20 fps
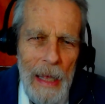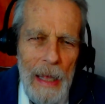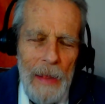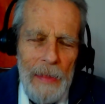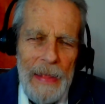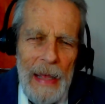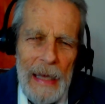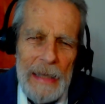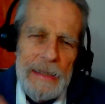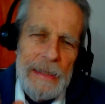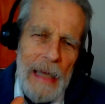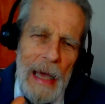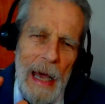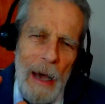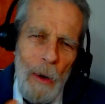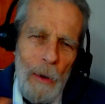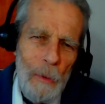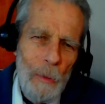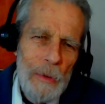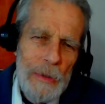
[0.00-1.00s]
That's
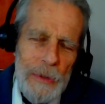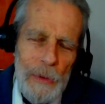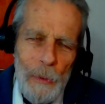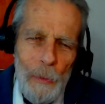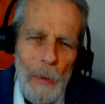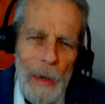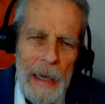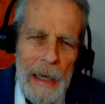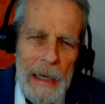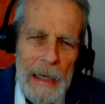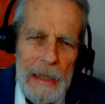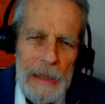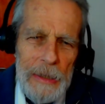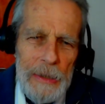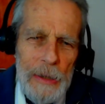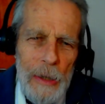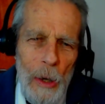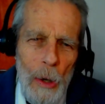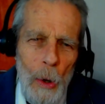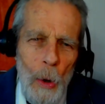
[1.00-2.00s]
how it was
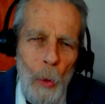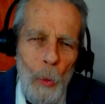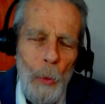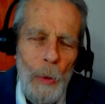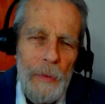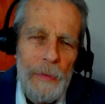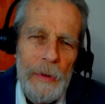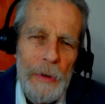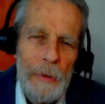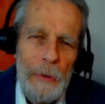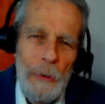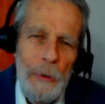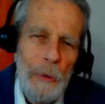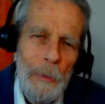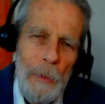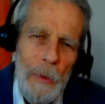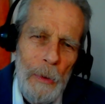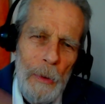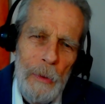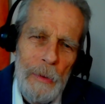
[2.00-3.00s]
arranged, with the new
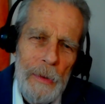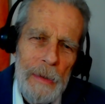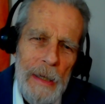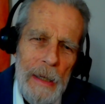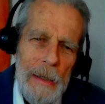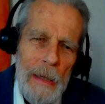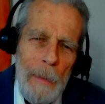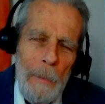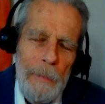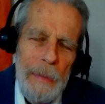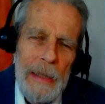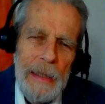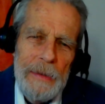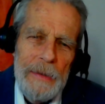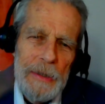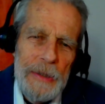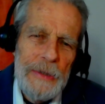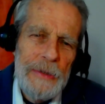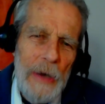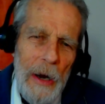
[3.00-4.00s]
moon being
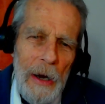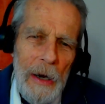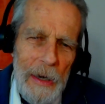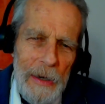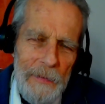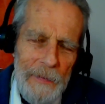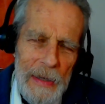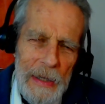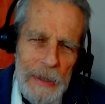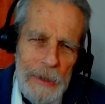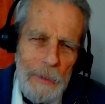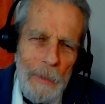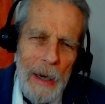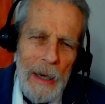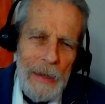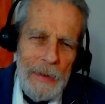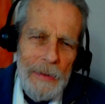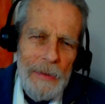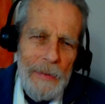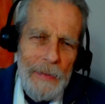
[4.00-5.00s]
the start of each
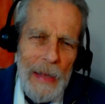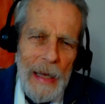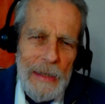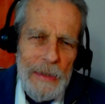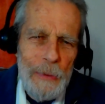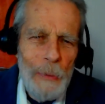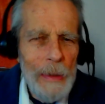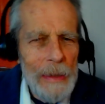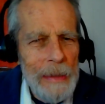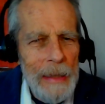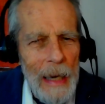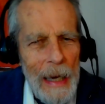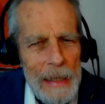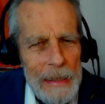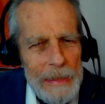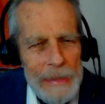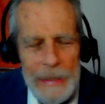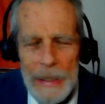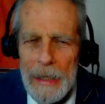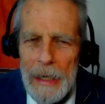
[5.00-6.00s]
month. That's what
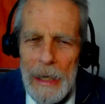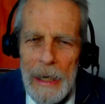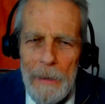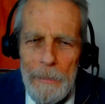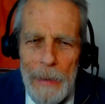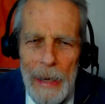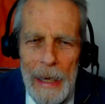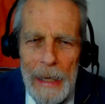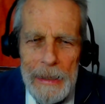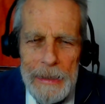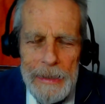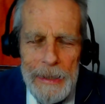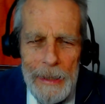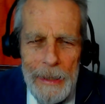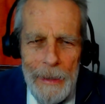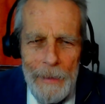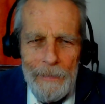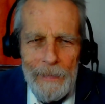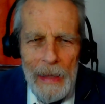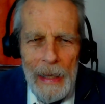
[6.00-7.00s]
God set it up as
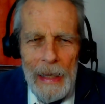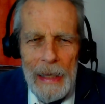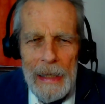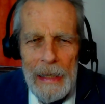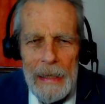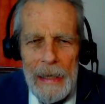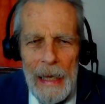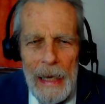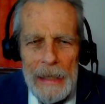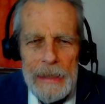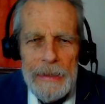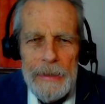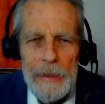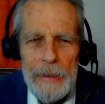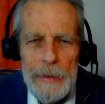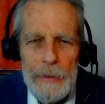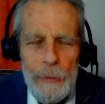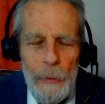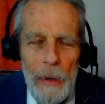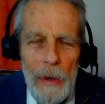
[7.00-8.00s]
in
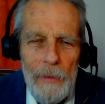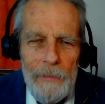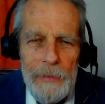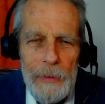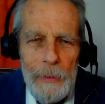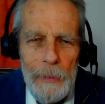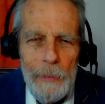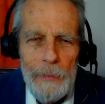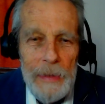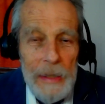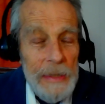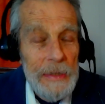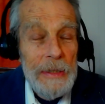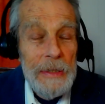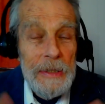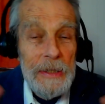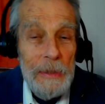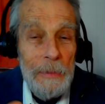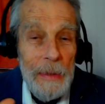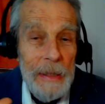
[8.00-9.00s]
Exodus 12:2. This
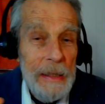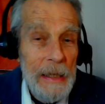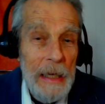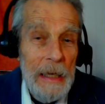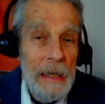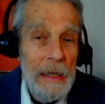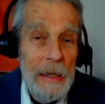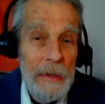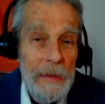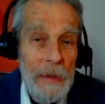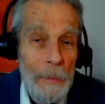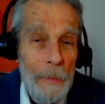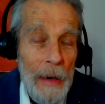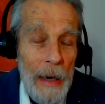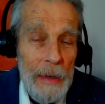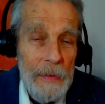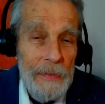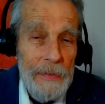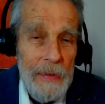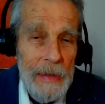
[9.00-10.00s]
is the beginning of the
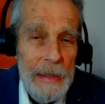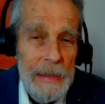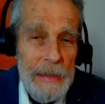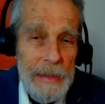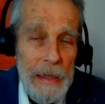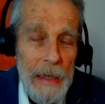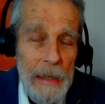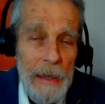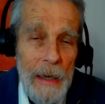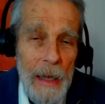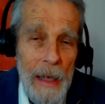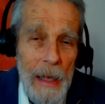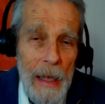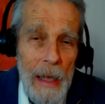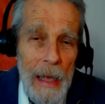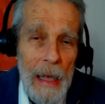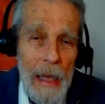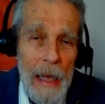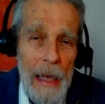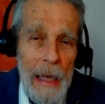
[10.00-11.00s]
month, he said,
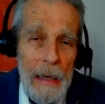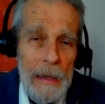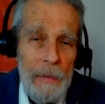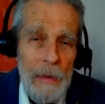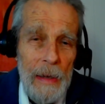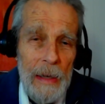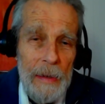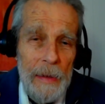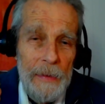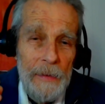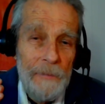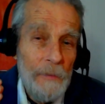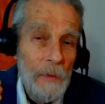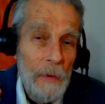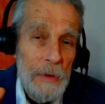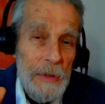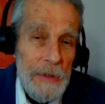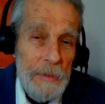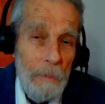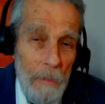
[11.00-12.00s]
and the
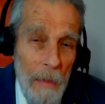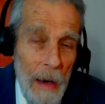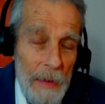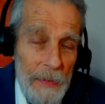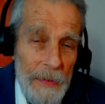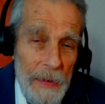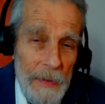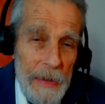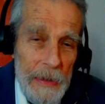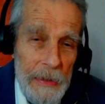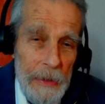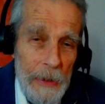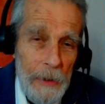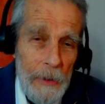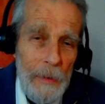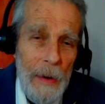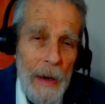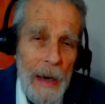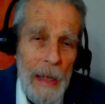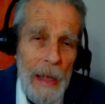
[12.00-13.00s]
first month of the
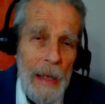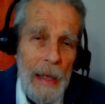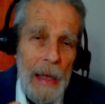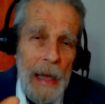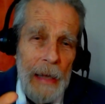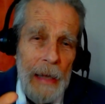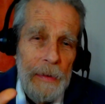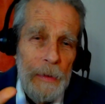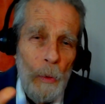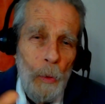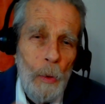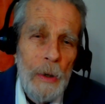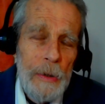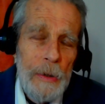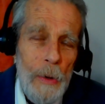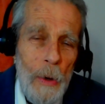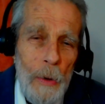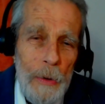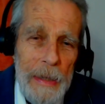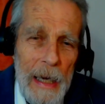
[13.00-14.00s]
year. And the word
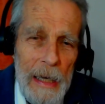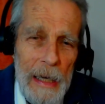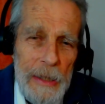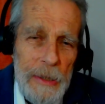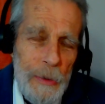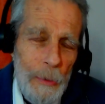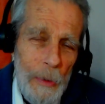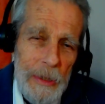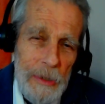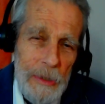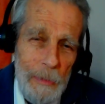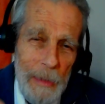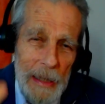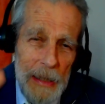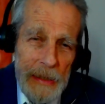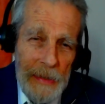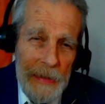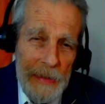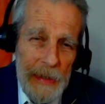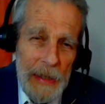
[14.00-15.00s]
Kodesh, which
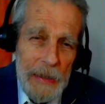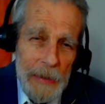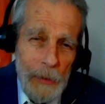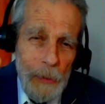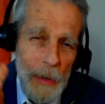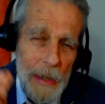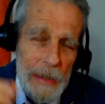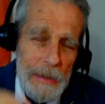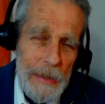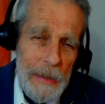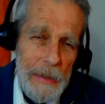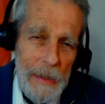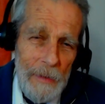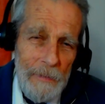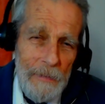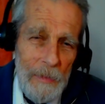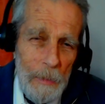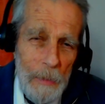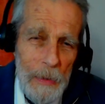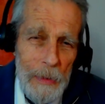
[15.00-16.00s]
means thin crescent
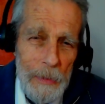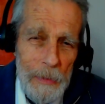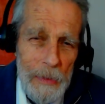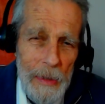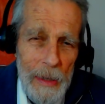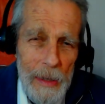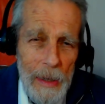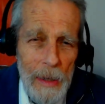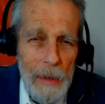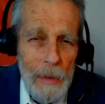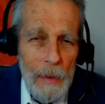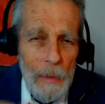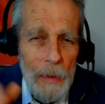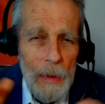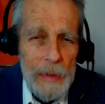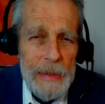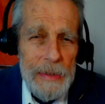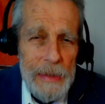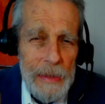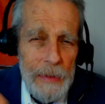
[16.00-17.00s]
of the moon,
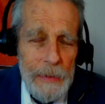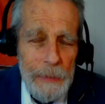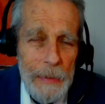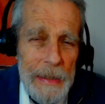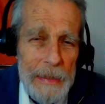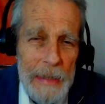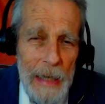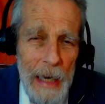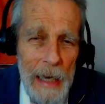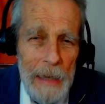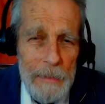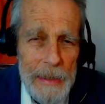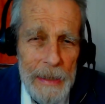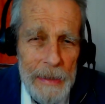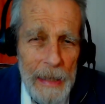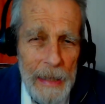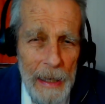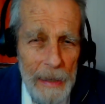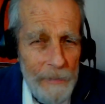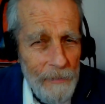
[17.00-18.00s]
was 3 times
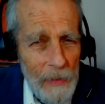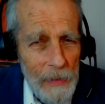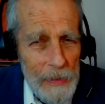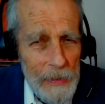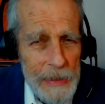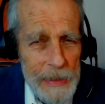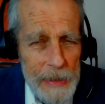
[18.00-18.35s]
in that verse